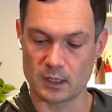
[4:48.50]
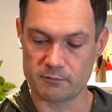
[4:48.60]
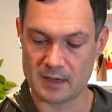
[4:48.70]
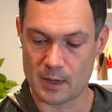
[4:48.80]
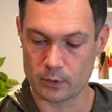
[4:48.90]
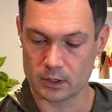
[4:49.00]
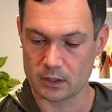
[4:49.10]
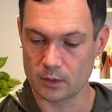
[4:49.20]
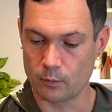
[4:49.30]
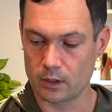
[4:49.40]
fabric
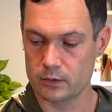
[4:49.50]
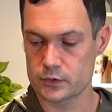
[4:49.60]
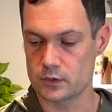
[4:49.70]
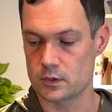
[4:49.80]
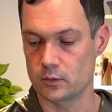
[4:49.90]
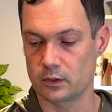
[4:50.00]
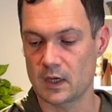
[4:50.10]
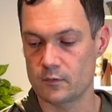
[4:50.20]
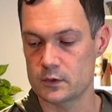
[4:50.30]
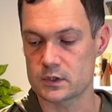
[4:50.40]
anywhere, so you only have
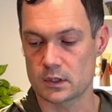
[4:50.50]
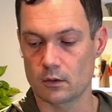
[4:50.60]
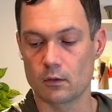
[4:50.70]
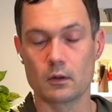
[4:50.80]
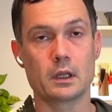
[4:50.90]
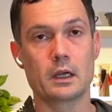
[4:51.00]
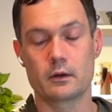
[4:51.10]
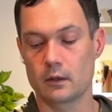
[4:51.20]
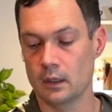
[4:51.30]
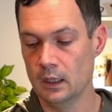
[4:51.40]
this single layer